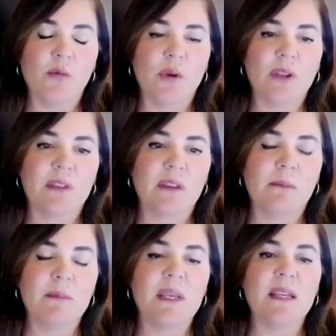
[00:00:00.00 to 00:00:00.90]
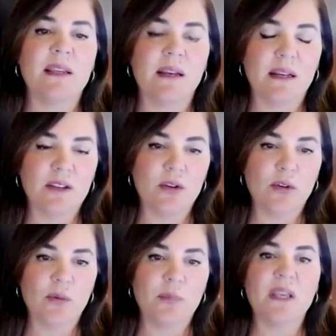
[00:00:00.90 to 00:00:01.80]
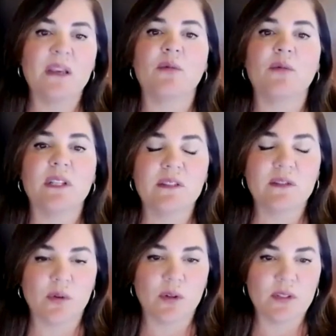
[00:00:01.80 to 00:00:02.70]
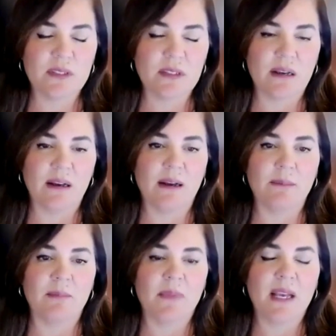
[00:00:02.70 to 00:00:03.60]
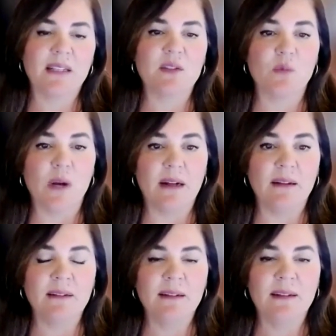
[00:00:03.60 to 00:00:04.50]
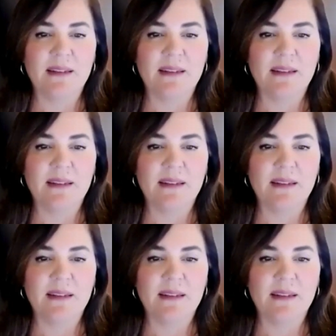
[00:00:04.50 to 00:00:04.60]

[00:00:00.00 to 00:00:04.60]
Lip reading: with media, you're being a resource as well.